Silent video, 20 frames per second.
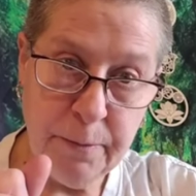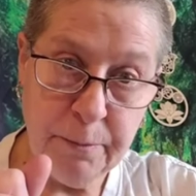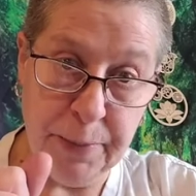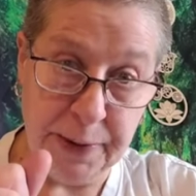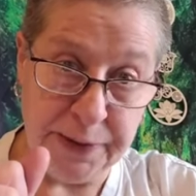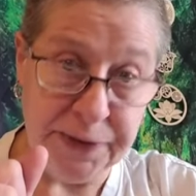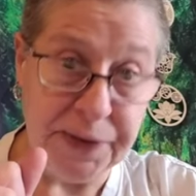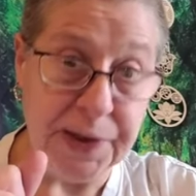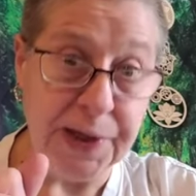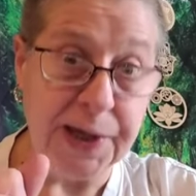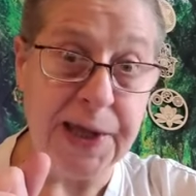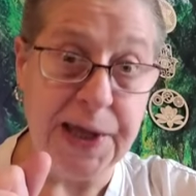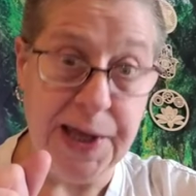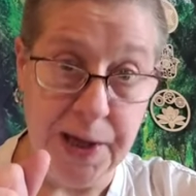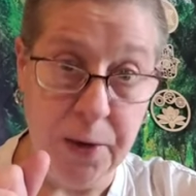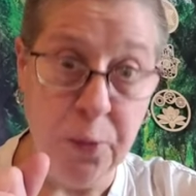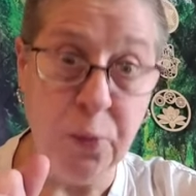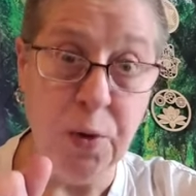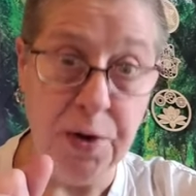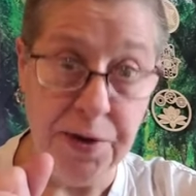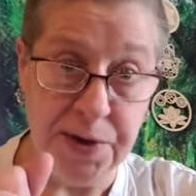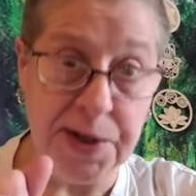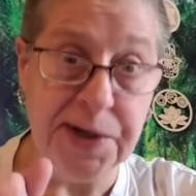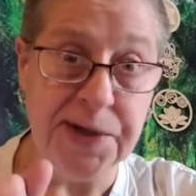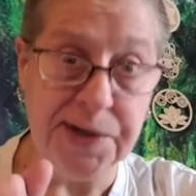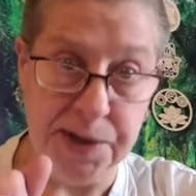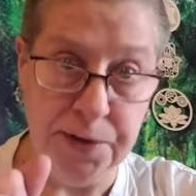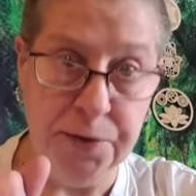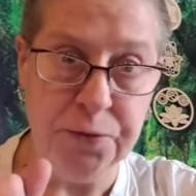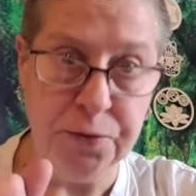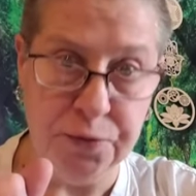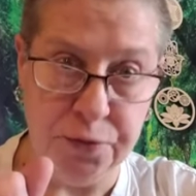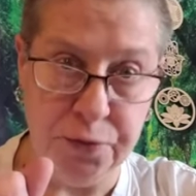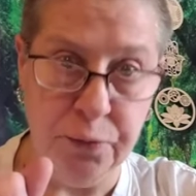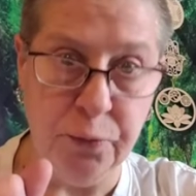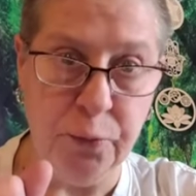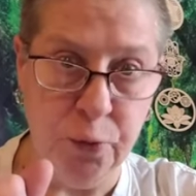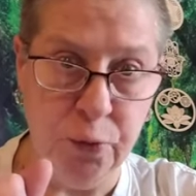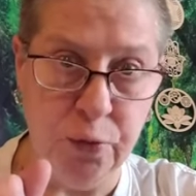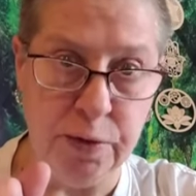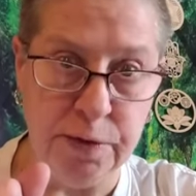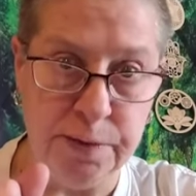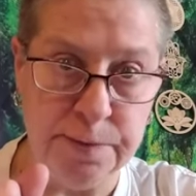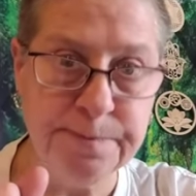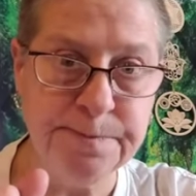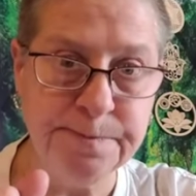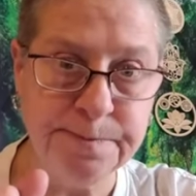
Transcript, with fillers: But the king will continue to rule.